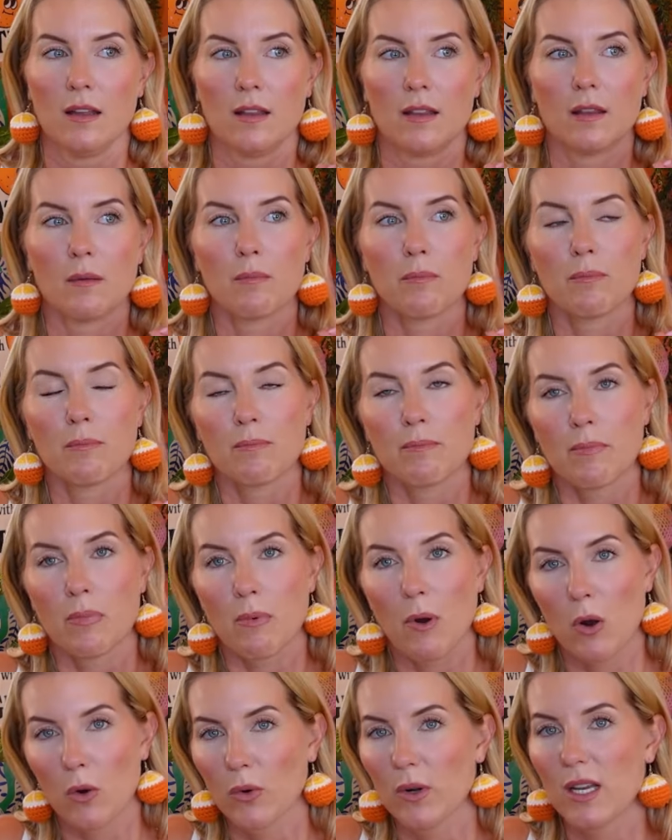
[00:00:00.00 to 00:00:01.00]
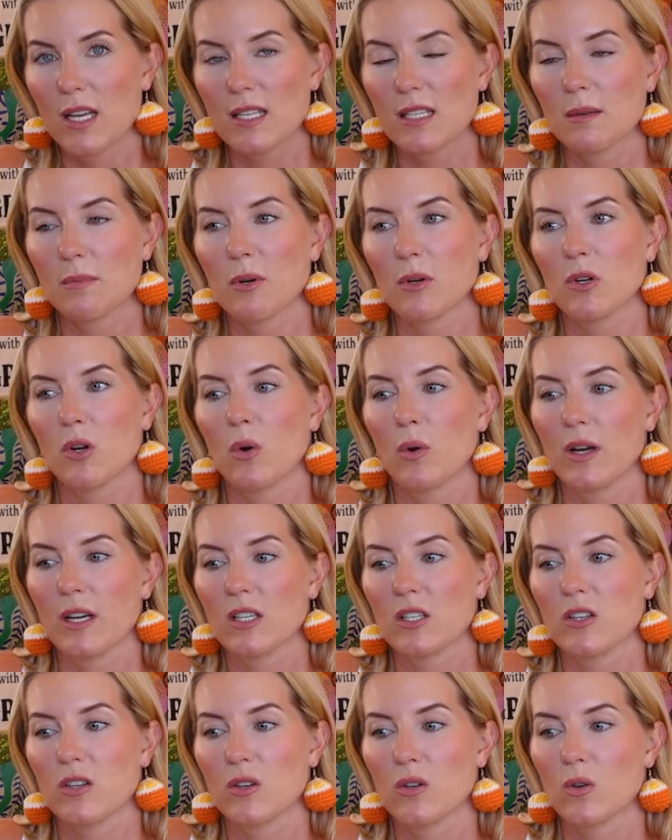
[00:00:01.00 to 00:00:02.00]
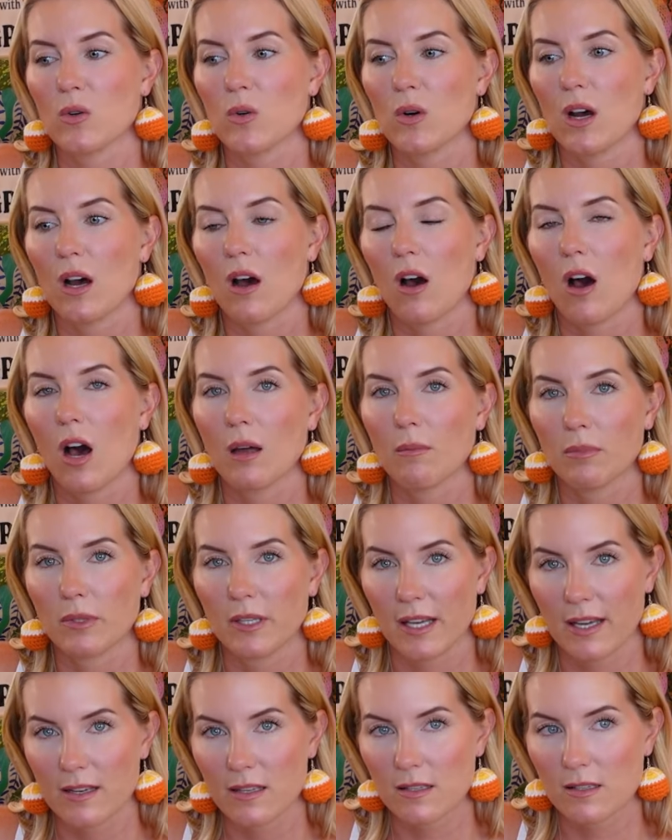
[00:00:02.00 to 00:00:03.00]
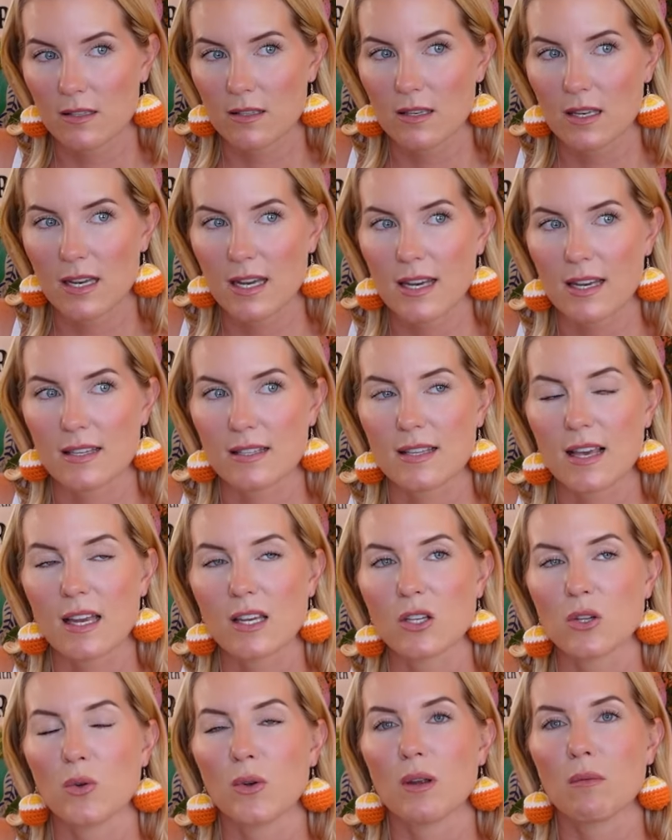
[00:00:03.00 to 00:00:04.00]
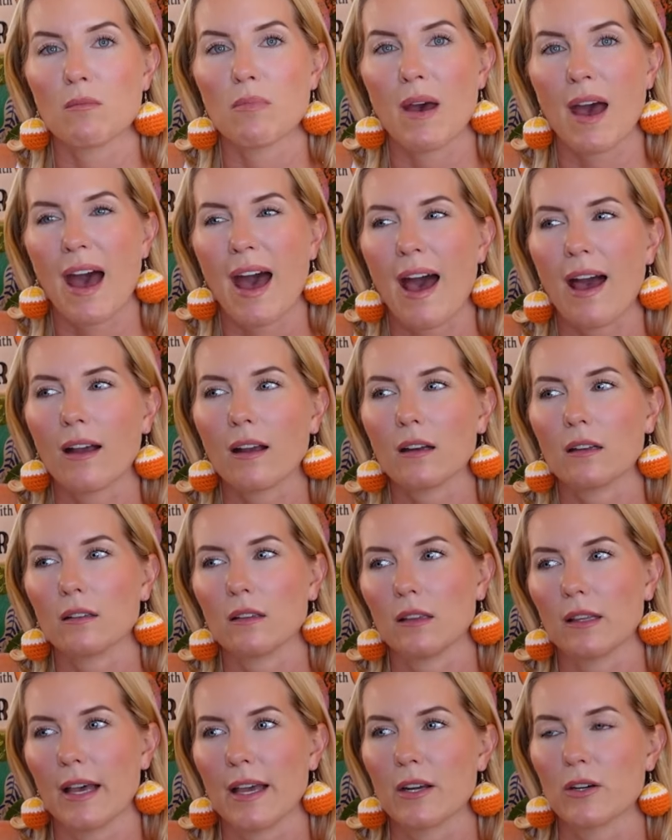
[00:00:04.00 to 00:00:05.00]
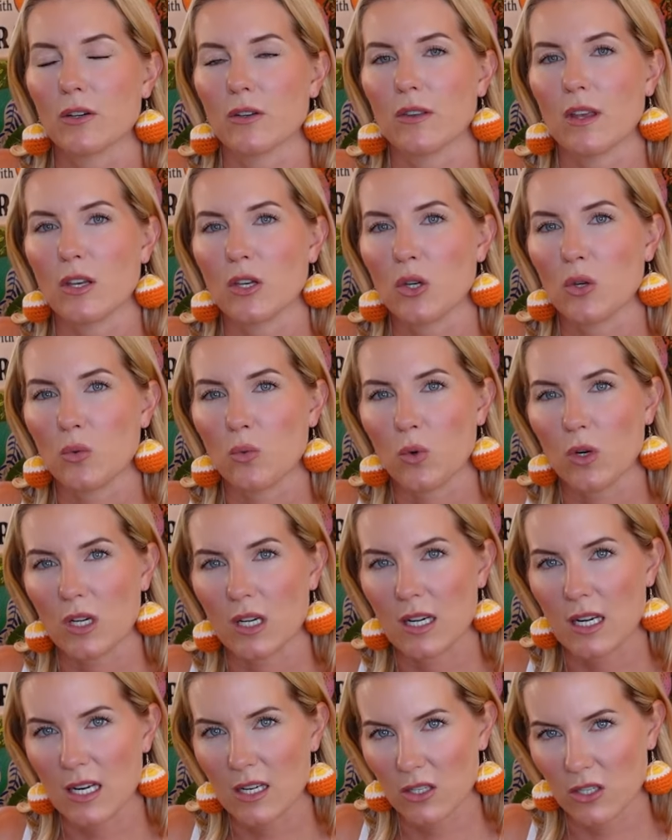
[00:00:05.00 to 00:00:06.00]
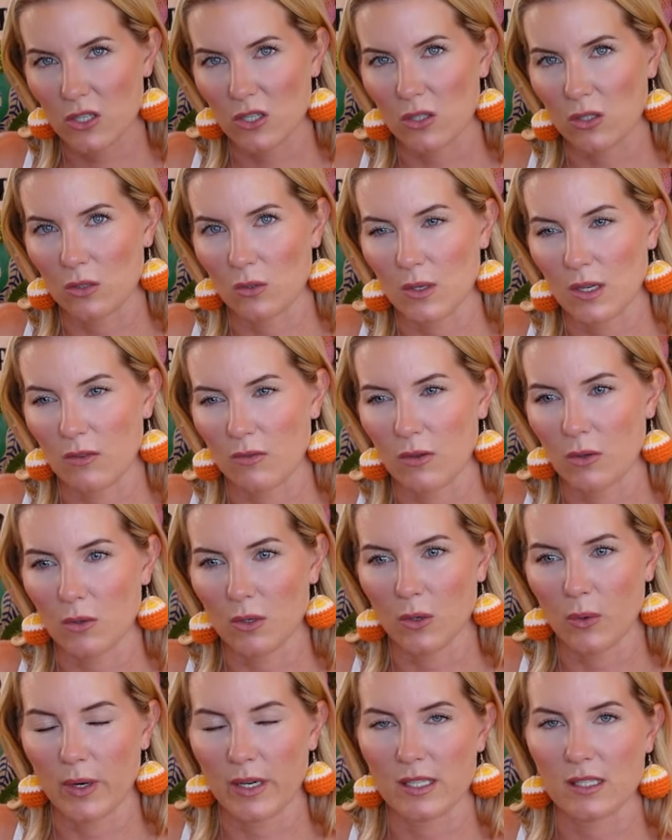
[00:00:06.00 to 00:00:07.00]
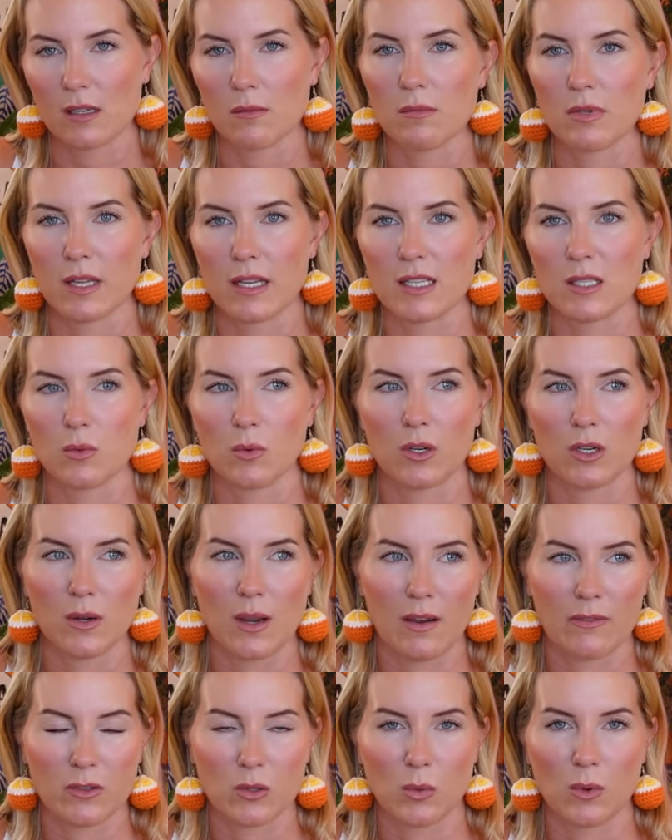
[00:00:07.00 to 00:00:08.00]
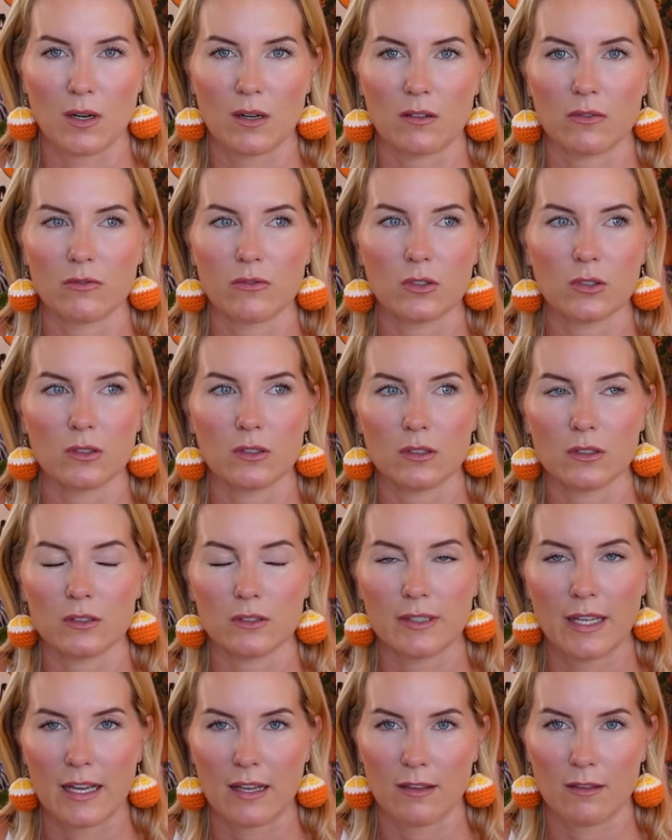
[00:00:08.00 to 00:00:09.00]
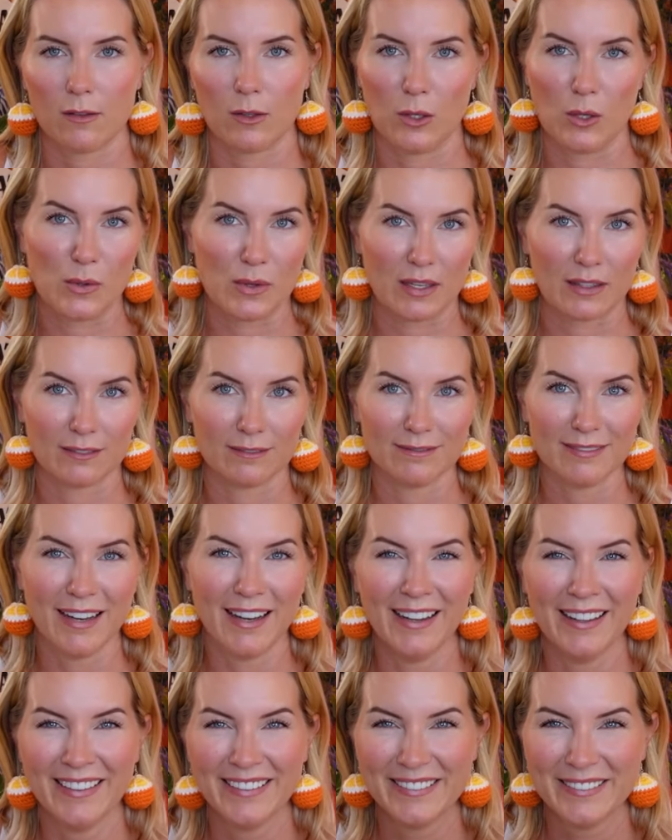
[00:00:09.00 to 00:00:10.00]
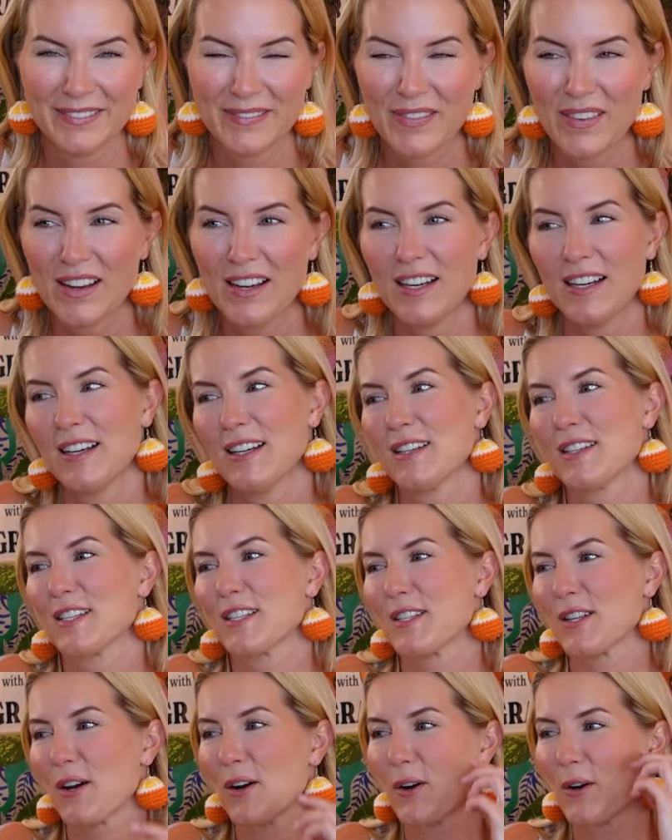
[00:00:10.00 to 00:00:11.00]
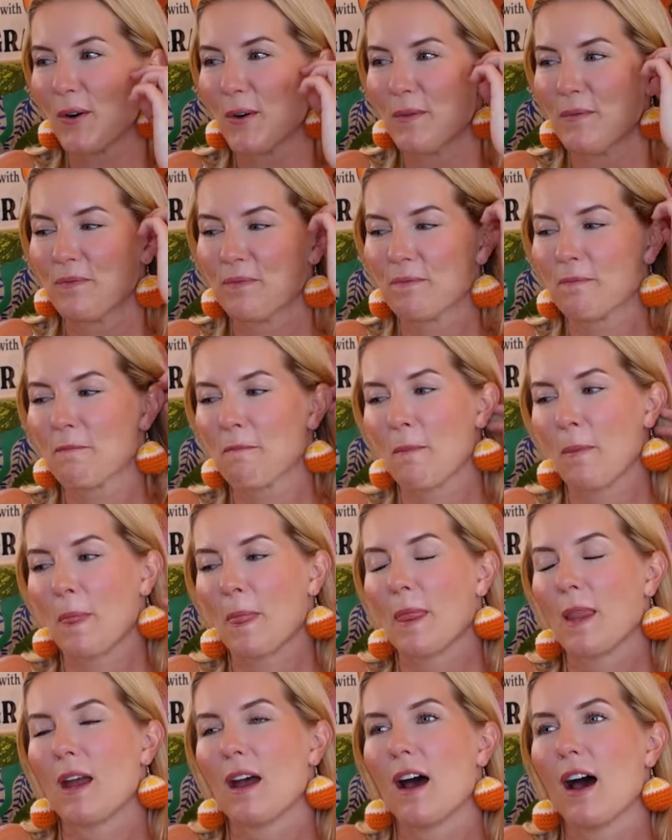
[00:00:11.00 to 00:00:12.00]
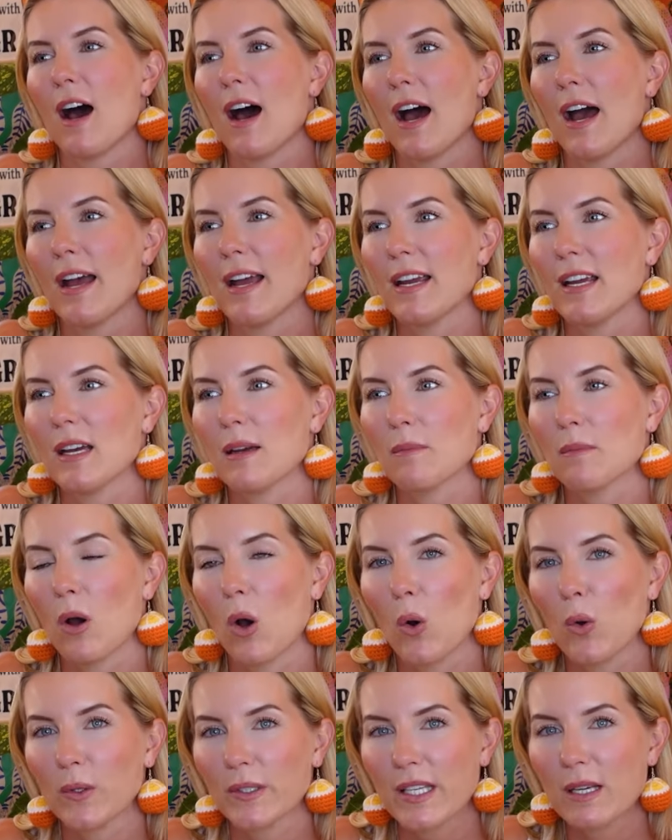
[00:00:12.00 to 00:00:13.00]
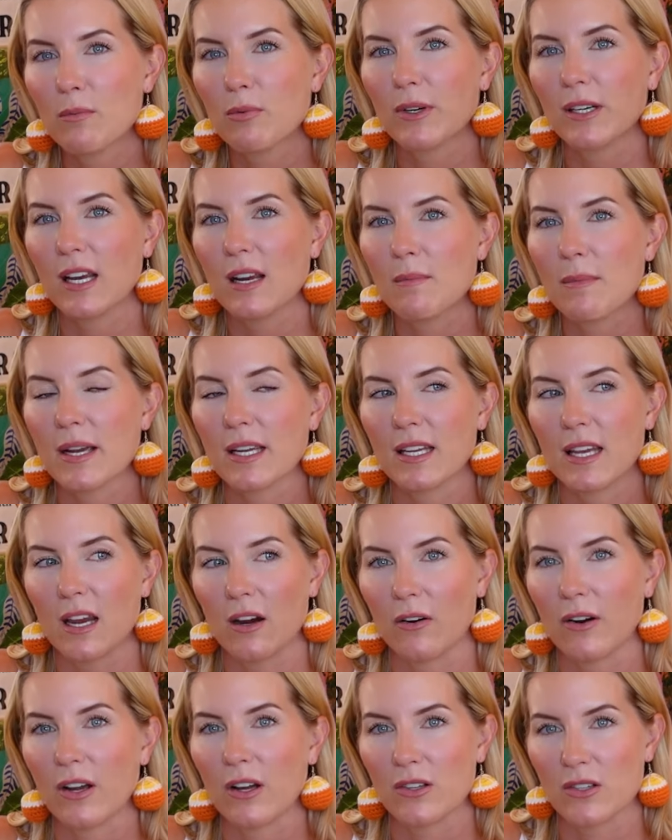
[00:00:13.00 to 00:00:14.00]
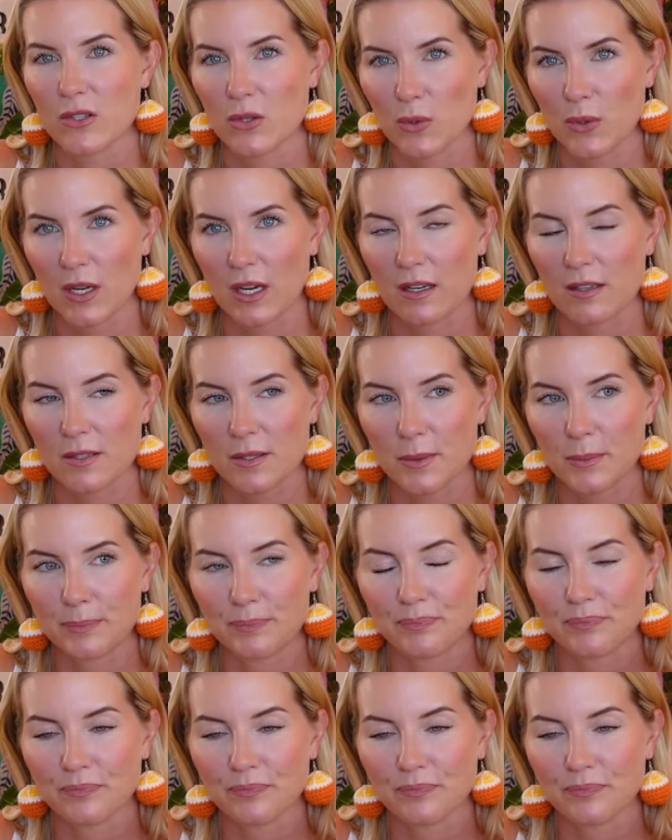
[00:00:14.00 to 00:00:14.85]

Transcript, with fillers: The bonus about going to a hot place is that you can pack lighter than you would need to if you're going someplace where you have to wear full length clothing. So I am only bringing my carry-on suitcase.